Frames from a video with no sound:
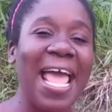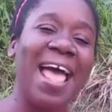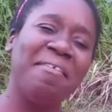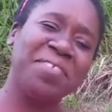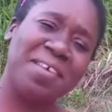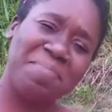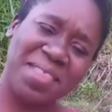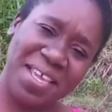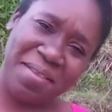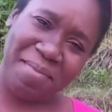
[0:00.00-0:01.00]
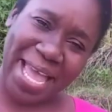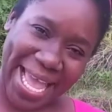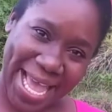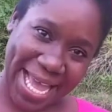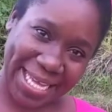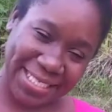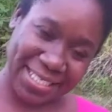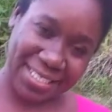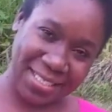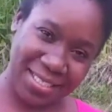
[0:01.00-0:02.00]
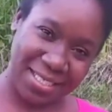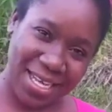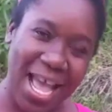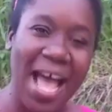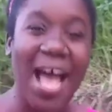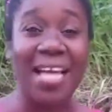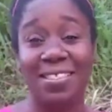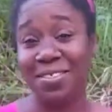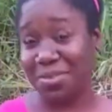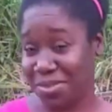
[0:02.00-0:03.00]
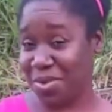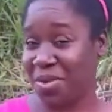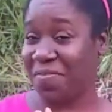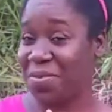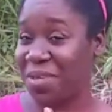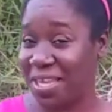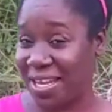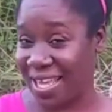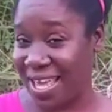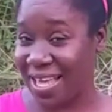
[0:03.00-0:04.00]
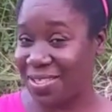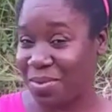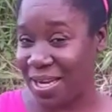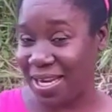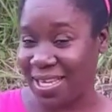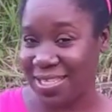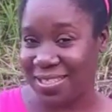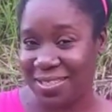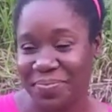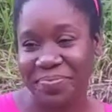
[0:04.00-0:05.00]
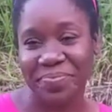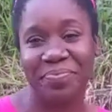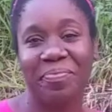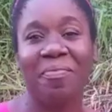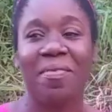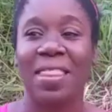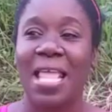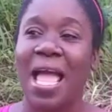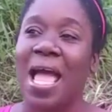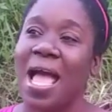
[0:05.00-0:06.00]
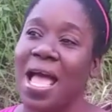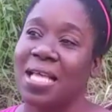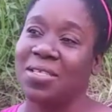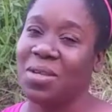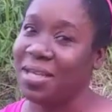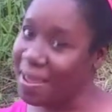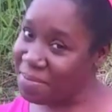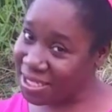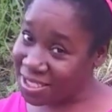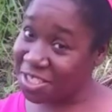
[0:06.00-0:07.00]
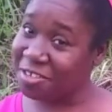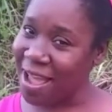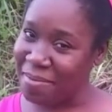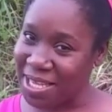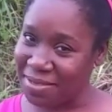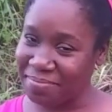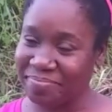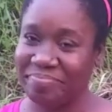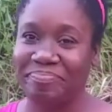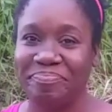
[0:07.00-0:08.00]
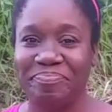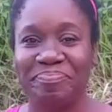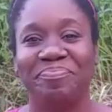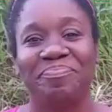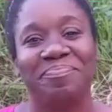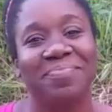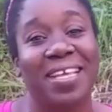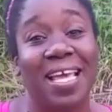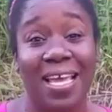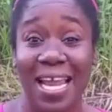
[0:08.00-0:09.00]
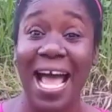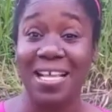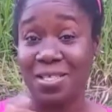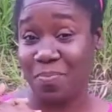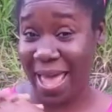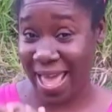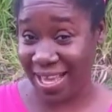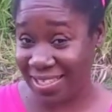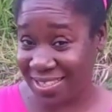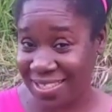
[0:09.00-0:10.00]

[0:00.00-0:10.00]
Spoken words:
have something in my hand. I don't know if you can guess what it is. So let me describe it. It has pegs.